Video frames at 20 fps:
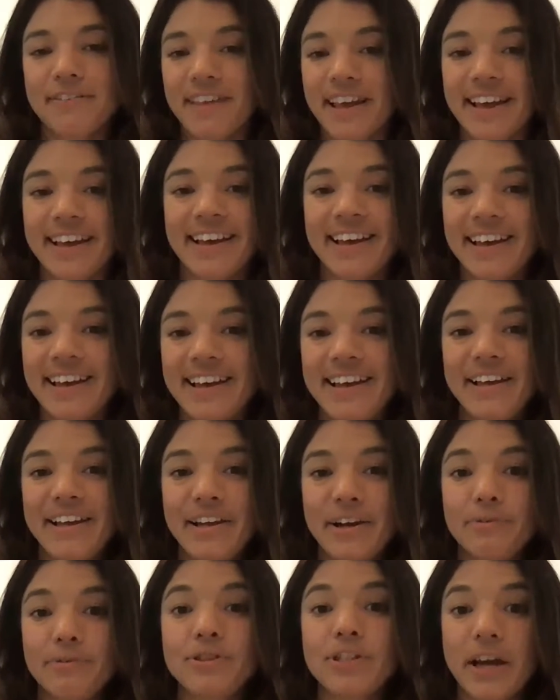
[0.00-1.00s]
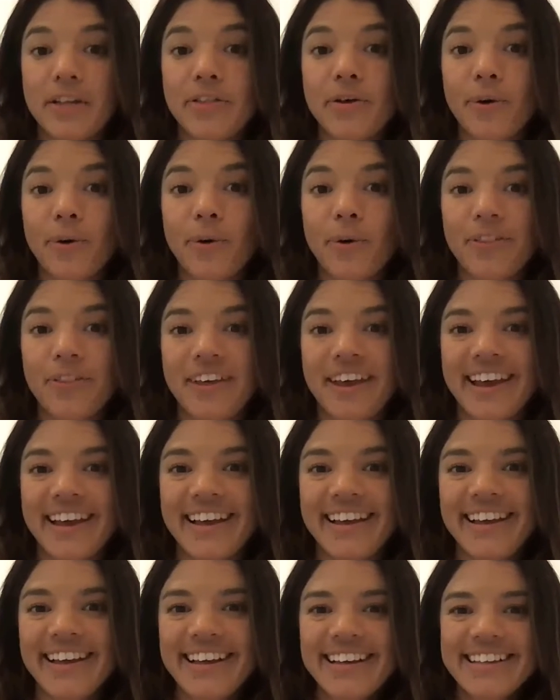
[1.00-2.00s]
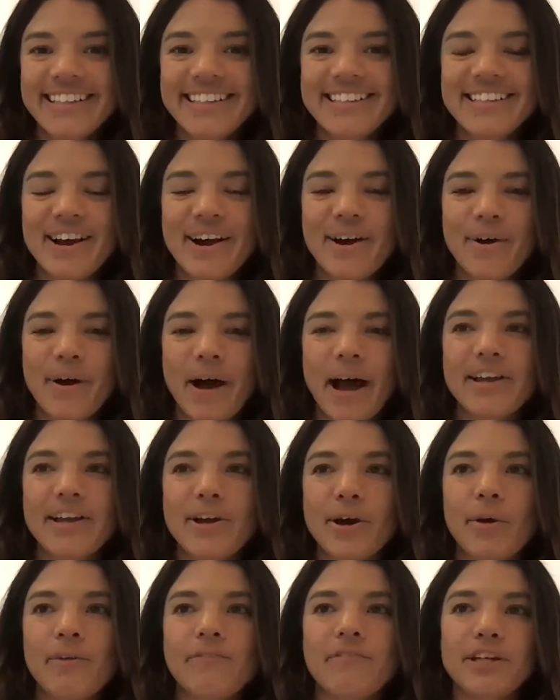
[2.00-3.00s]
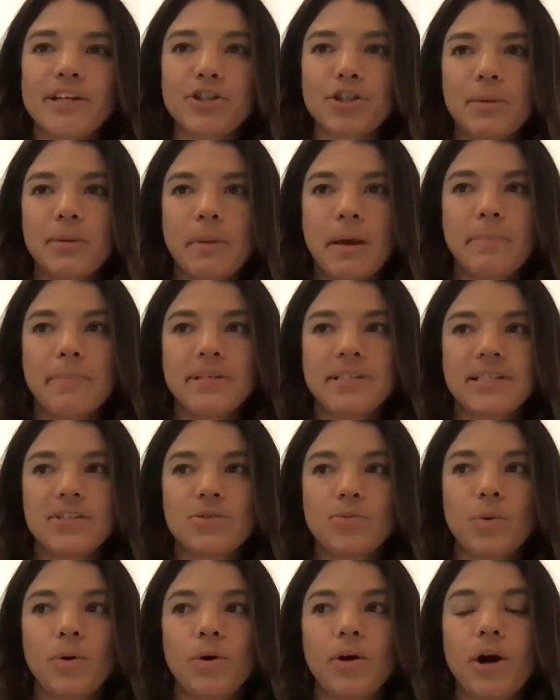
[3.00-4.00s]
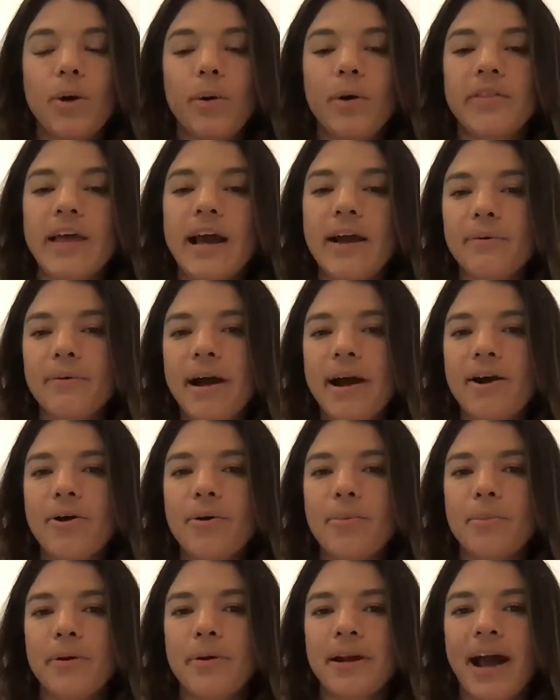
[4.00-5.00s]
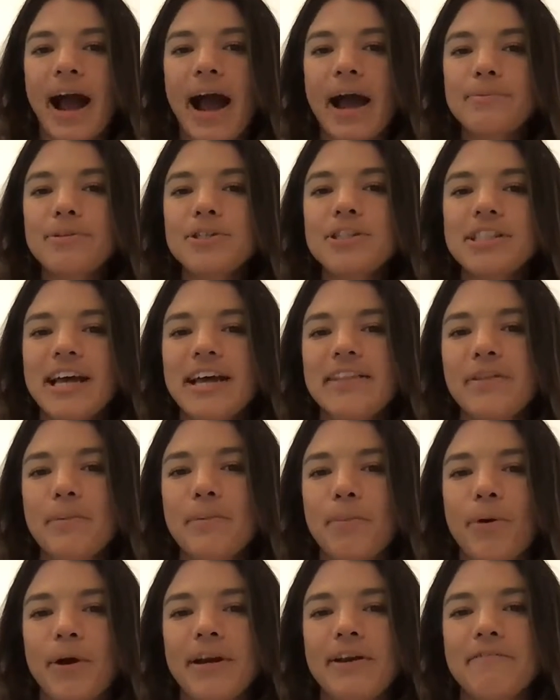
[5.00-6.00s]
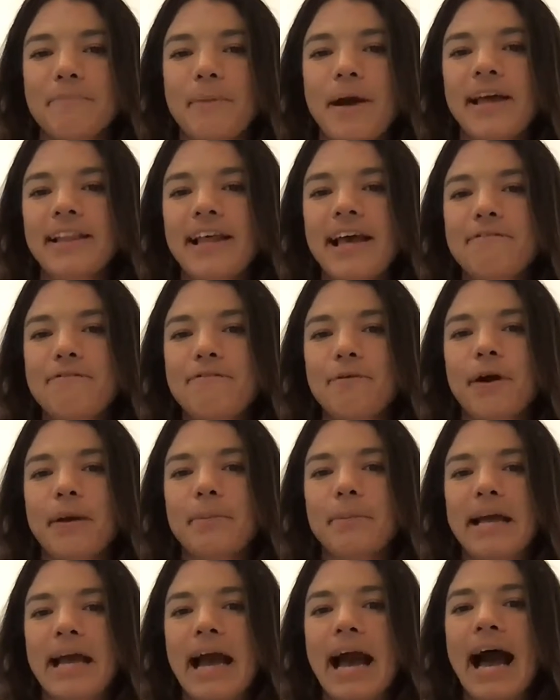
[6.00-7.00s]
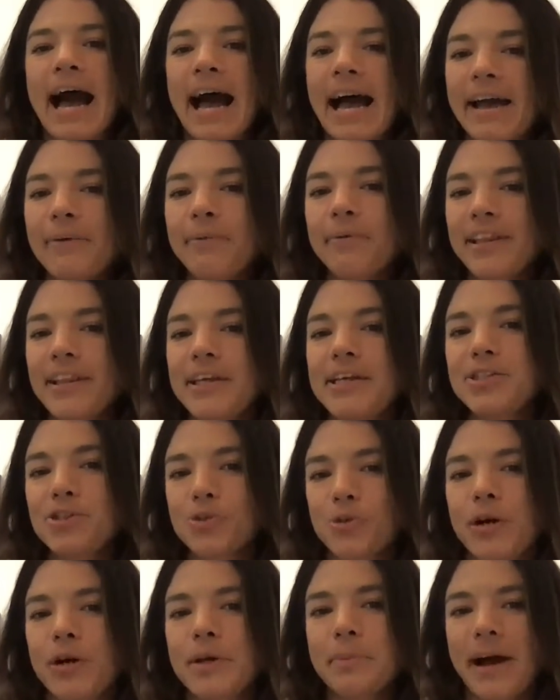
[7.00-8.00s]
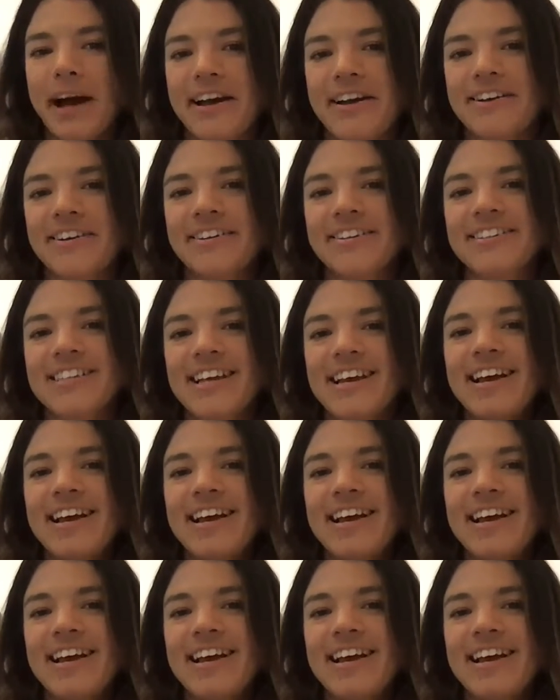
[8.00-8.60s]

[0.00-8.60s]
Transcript: like you know done the whole thing. So I know eventually my business will go in that route, but I'm just at the point of my life where I'm like, I really enjoy buyers.